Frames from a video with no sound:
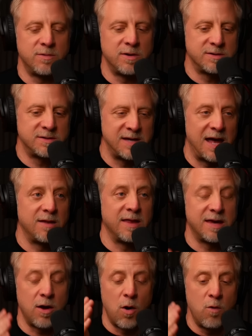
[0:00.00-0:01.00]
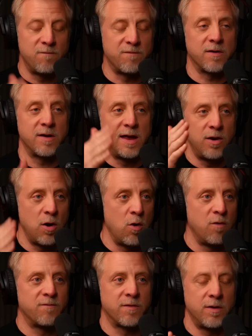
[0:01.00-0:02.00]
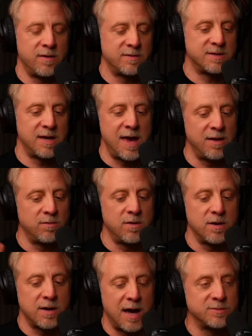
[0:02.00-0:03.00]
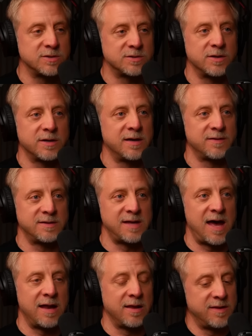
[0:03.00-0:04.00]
We are like over and over. And I'd say, hey, look, I'm just looking at the data.